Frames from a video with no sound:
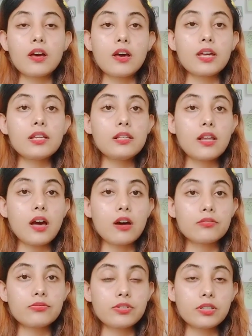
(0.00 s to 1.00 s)
in
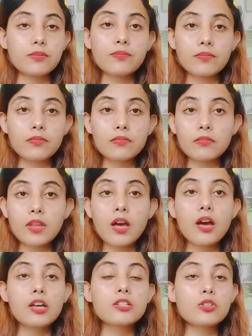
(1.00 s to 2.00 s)
love.
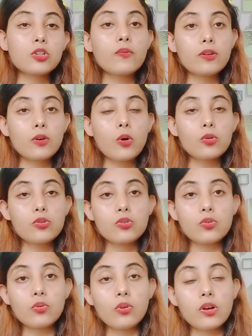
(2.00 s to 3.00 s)
So you will go
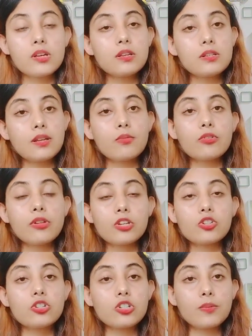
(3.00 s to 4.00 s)
through some
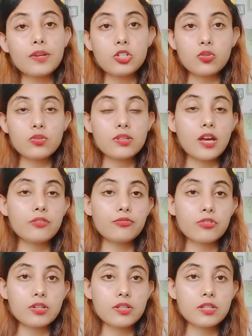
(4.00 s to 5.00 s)
relationship issues at
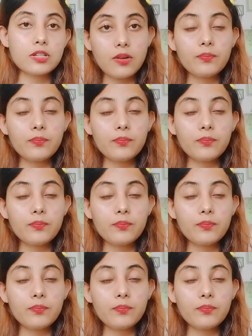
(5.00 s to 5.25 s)
first.